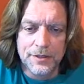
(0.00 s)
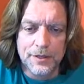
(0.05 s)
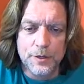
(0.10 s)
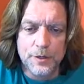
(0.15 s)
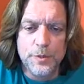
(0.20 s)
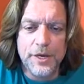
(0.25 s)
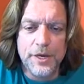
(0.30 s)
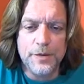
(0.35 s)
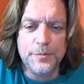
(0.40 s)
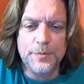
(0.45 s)

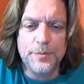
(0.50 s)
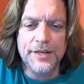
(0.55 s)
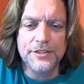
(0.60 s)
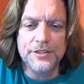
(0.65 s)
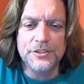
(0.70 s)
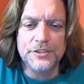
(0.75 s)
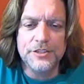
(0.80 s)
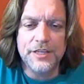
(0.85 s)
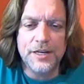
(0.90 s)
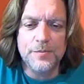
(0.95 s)
Pink
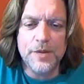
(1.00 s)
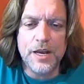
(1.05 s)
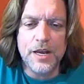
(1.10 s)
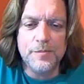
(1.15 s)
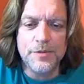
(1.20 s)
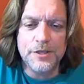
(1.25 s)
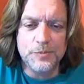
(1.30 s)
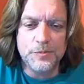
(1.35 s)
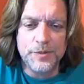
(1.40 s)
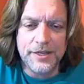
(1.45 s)
Paisley said
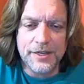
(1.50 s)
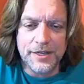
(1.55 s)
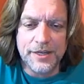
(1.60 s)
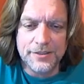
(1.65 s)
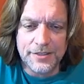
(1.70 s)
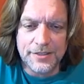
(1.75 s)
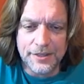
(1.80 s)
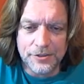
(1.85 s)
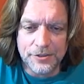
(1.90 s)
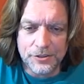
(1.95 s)
maybe it's
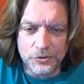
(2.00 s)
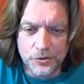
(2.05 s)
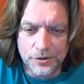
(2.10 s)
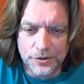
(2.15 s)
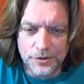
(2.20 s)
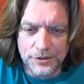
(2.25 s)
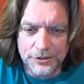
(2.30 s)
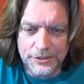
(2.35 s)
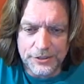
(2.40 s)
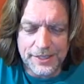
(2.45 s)
because English
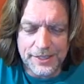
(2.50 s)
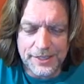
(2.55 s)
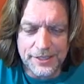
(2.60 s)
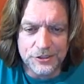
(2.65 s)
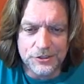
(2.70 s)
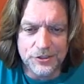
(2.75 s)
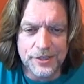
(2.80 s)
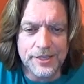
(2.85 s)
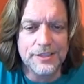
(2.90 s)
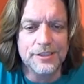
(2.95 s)
workers tend to
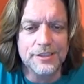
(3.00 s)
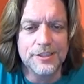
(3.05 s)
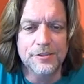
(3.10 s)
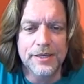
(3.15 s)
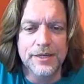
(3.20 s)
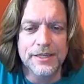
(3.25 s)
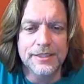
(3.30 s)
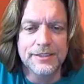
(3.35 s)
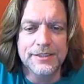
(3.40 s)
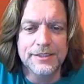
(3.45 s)
drink too
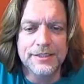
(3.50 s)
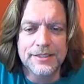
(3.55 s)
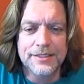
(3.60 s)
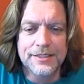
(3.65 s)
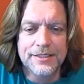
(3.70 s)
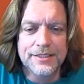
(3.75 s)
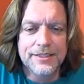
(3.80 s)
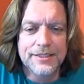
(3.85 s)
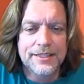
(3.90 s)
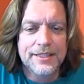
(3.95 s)
much.
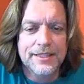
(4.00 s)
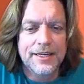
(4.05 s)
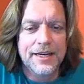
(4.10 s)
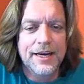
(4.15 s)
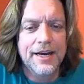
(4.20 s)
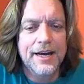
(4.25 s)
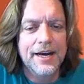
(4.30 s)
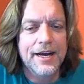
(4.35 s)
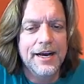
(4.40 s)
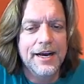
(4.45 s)

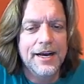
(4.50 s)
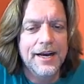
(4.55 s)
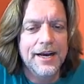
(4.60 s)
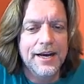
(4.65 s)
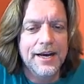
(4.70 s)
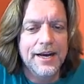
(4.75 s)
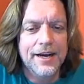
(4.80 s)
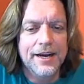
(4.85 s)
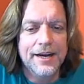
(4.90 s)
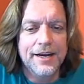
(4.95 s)

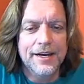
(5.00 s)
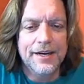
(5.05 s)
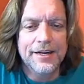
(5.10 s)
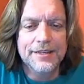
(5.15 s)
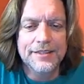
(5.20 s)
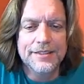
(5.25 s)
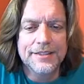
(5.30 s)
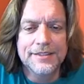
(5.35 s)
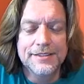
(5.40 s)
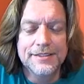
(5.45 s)

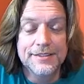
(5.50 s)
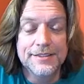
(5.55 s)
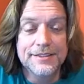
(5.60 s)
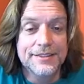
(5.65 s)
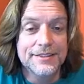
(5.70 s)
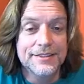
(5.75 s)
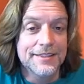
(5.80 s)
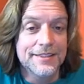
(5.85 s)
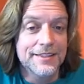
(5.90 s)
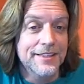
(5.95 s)
Uh,
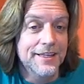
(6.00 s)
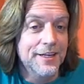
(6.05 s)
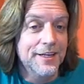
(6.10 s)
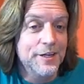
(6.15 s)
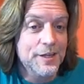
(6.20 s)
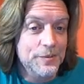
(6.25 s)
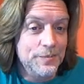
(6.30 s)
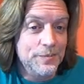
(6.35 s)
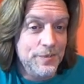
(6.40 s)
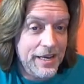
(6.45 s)

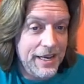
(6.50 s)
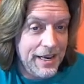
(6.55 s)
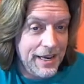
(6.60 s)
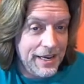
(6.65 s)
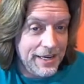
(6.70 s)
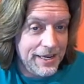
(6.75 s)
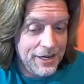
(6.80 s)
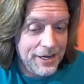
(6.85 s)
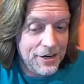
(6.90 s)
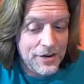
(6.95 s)
could be.
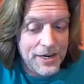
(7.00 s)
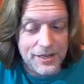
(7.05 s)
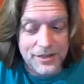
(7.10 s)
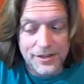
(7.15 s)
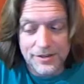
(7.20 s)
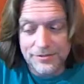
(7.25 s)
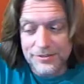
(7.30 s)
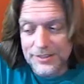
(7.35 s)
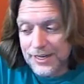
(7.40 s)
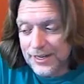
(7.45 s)
You know, I
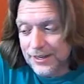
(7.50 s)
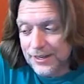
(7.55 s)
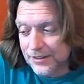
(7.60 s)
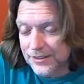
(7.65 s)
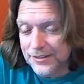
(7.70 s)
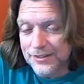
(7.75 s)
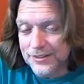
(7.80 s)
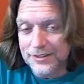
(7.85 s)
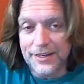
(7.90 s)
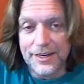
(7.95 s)
lived in
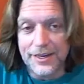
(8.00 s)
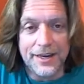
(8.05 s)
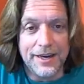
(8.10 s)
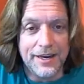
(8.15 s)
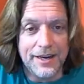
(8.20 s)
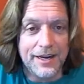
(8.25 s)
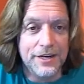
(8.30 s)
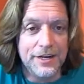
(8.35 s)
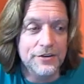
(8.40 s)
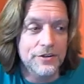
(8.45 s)
England
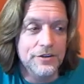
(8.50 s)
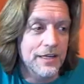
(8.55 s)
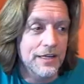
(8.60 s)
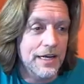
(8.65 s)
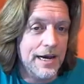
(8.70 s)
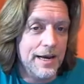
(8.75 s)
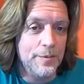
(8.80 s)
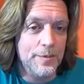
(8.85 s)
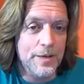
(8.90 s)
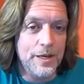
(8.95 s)
and I knew a
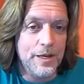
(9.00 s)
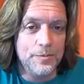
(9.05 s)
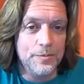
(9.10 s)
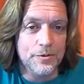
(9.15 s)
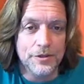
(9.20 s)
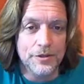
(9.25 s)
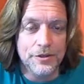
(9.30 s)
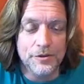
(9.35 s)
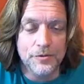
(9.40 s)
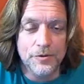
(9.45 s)
lot of
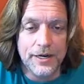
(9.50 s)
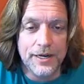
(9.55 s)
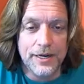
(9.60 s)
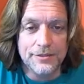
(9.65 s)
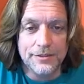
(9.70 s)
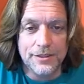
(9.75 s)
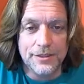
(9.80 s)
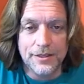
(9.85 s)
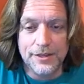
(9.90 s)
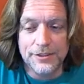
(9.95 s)
people who went
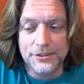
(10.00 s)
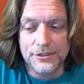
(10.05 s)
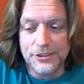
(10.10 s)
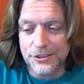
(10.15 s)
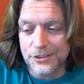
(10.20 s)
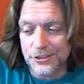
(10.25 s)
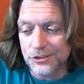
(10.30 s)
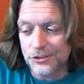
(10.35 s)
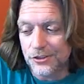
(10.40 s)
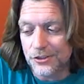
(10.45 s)
out to lunch
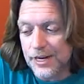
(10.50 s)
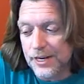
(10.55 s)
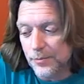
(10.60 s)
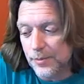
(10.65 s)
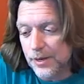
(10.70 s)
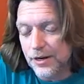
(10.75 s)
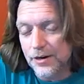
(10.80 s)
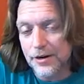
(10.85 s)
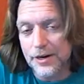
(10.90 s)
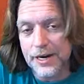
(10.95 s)
and just drank
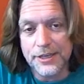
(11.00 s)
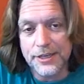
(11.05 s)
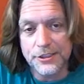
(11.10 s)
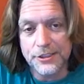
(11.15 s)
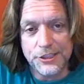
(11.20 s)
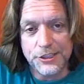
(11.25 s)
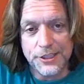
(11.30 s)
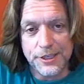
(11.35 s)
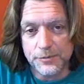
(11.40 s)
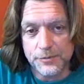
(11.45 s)
beer and ate
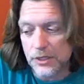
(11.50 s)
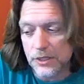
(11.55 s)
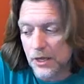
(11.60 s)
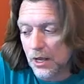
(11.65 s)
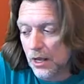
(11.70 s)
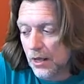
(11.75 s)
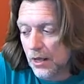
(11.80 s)
chips.